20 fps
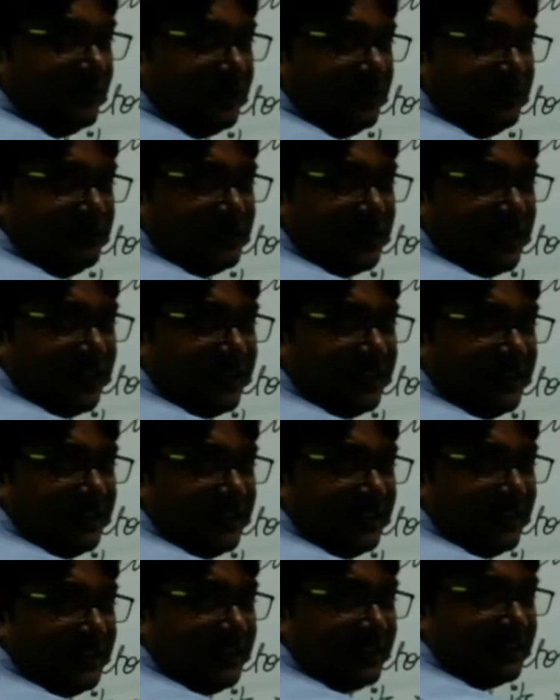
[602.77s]
ribs are
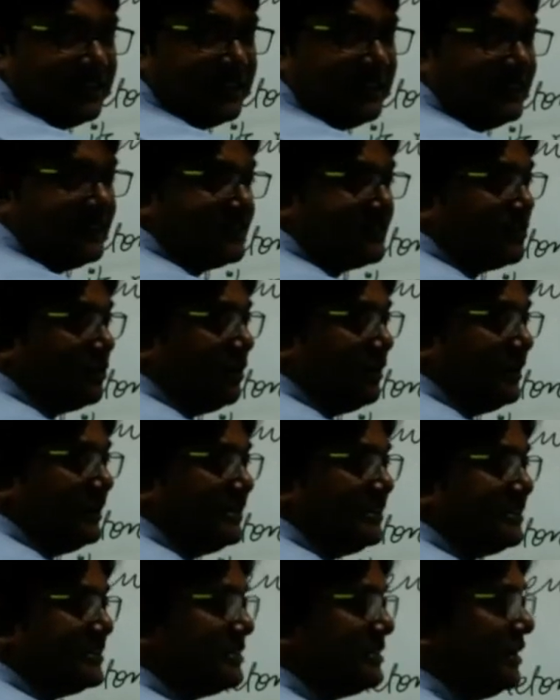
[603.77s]
getting connected, is called
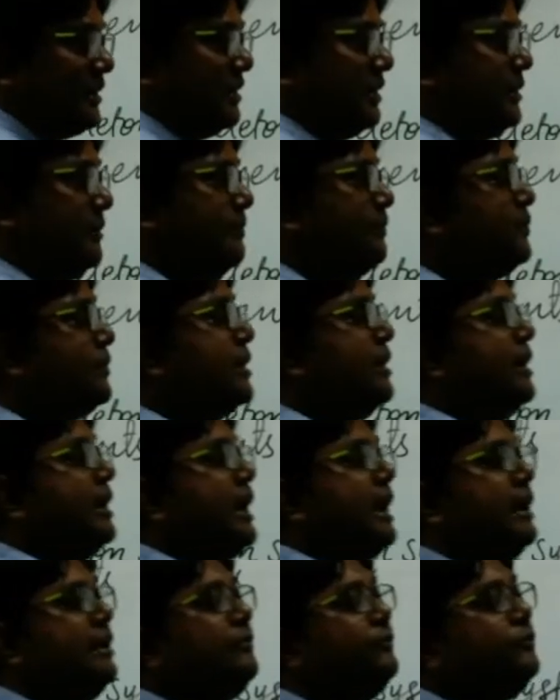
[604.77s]
as sternum,
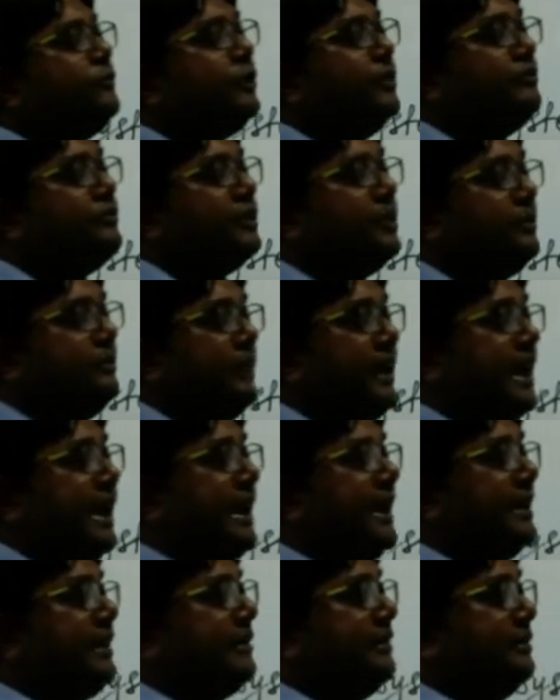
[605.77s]
and from the
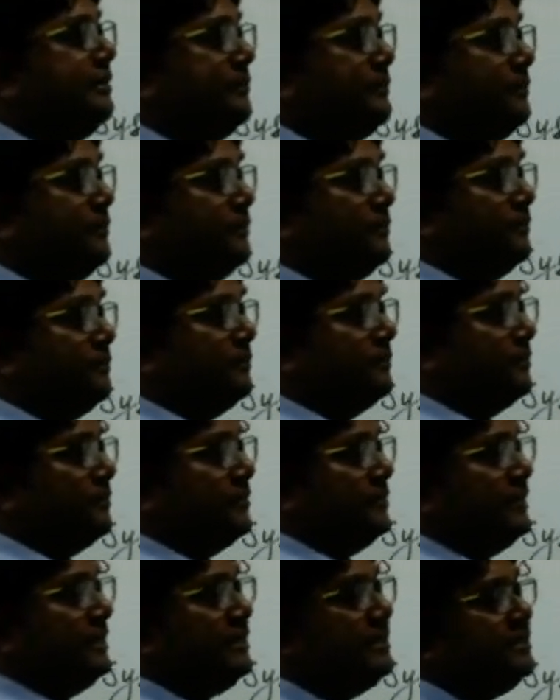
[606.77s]
back
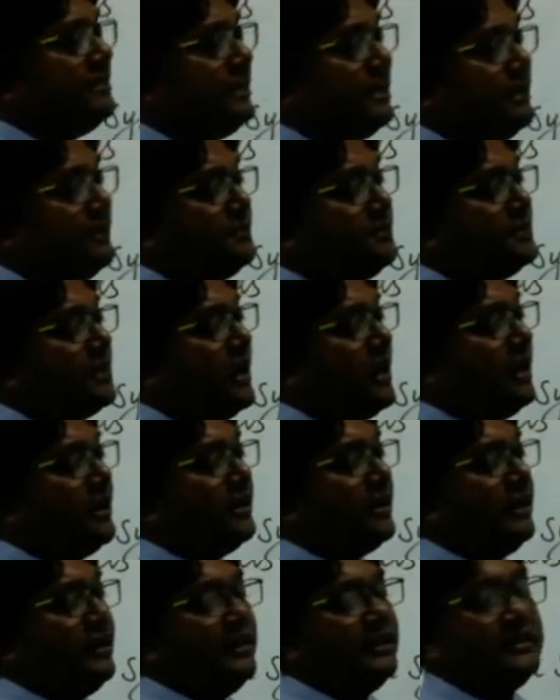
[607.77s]
these ribs
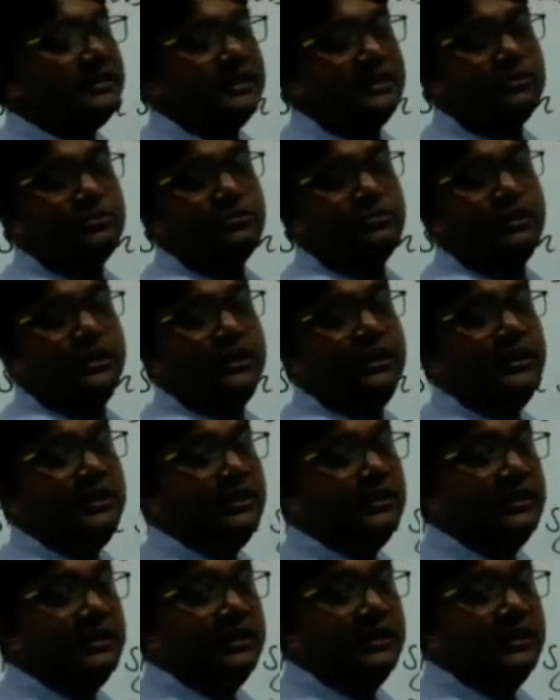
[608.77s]
are connected to the